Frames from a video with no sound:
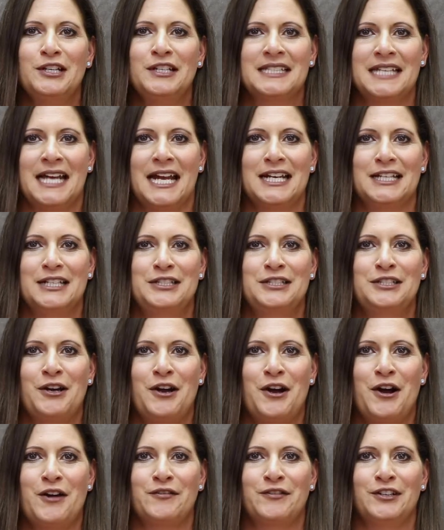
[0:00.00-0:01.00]
excited
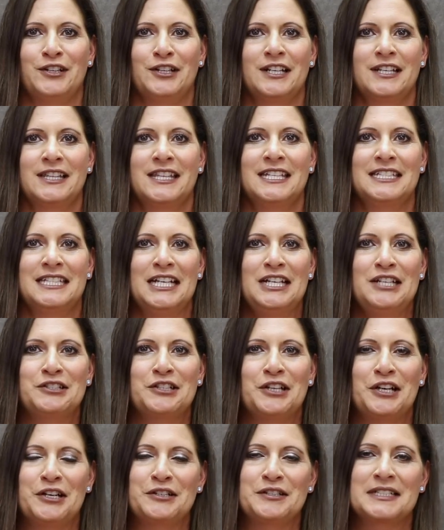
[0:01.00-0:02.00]
to offer the St.
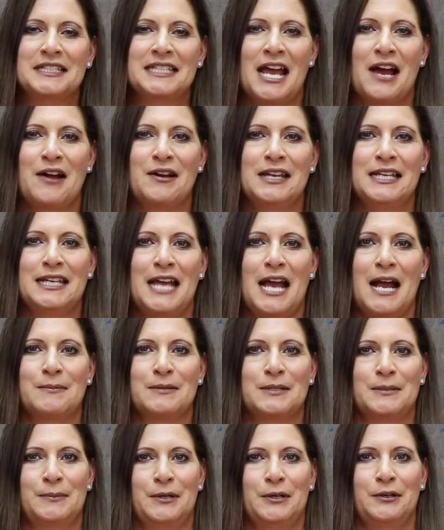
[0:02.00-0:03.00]
Charles County
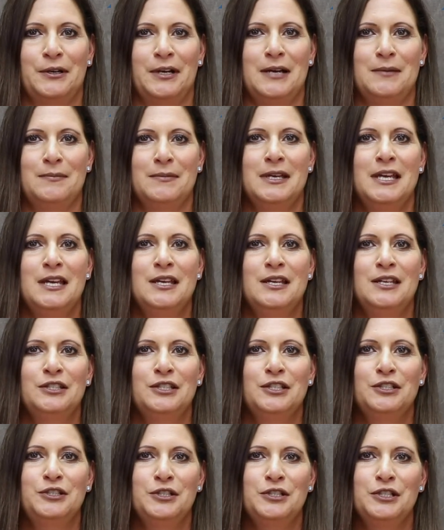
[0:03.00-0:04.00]
CAPS program
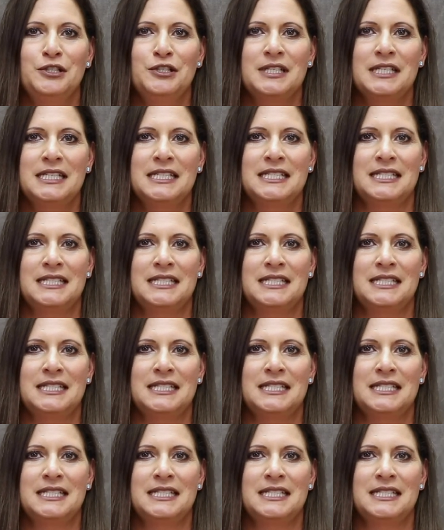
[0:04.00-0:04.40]
to juniors and